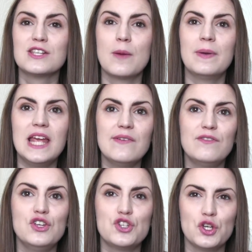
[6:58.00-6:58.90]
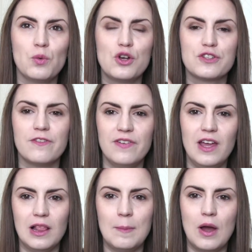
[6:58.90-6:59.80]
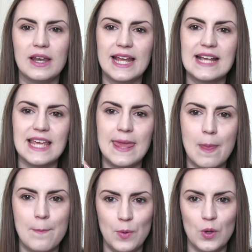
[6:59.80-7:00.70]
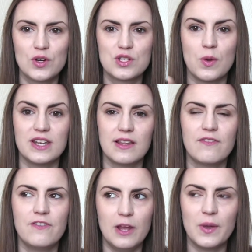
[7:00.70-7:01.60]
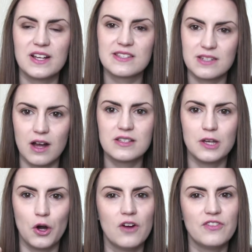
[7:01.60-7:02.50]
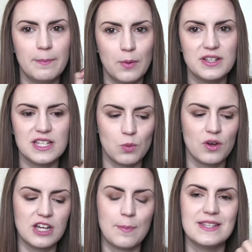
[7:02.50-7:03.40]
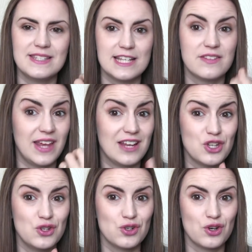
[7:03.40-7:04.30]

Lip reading: So I believe if you do watch the film, and I guess in the books, when Flitwick starts it off, he points his wand up and says Fianto